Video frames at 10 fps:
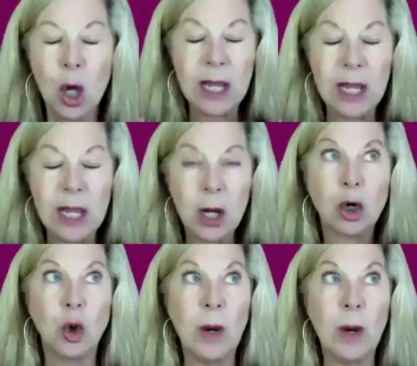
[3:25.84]
we
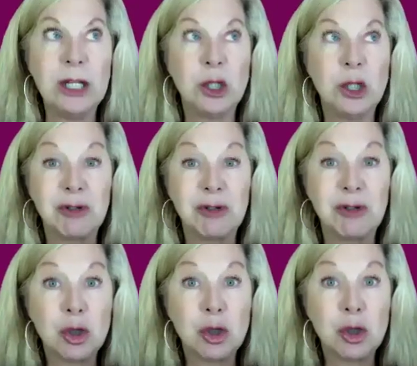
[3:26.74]
are going to have
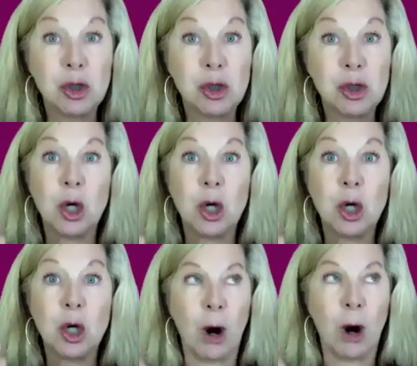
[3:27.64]
so much
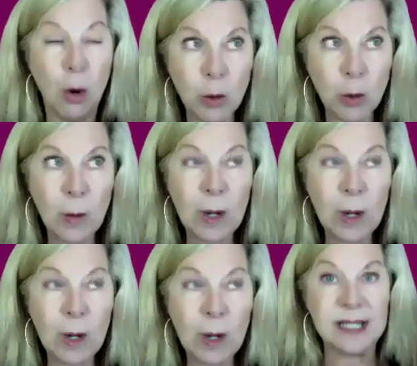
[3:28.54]
more
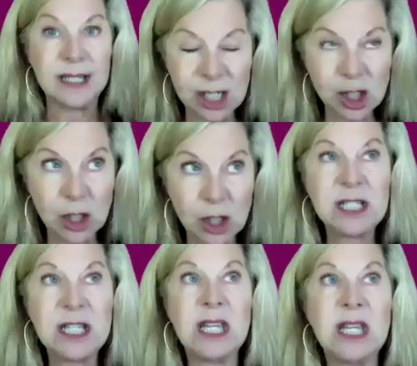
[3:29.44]
overwhelm,
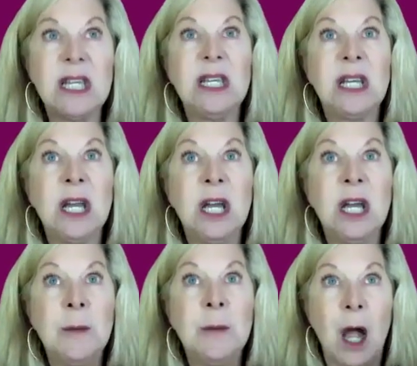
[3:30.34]
decision fatigue,
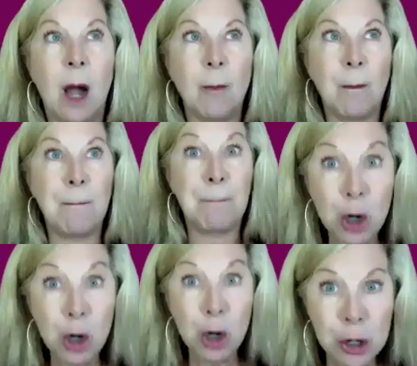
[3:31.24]

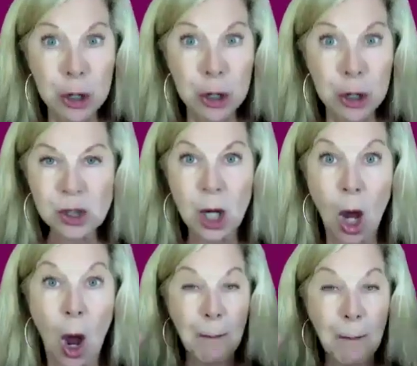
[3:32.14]
burnout.
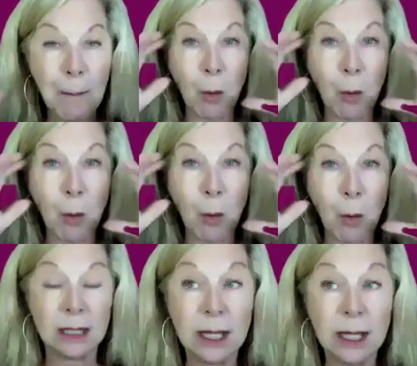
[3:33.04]
But when we
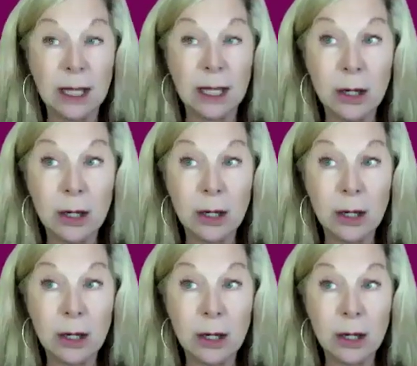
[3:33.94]
get clarity on,
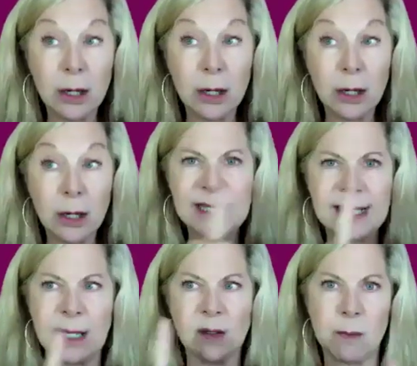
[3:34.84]
okay, what is
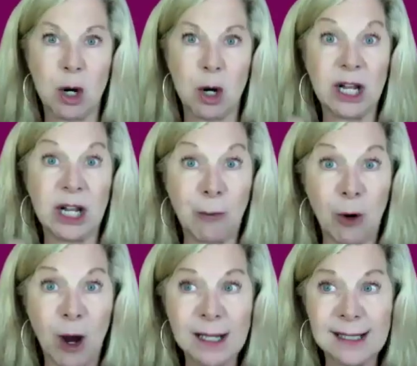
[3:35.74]
my sales and
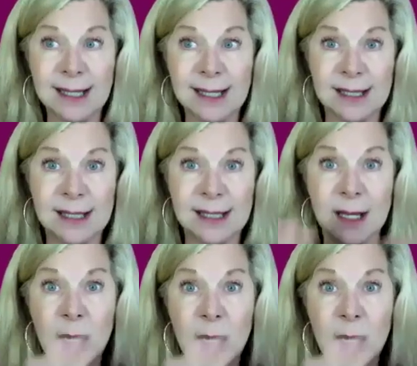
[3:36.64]
marketing process?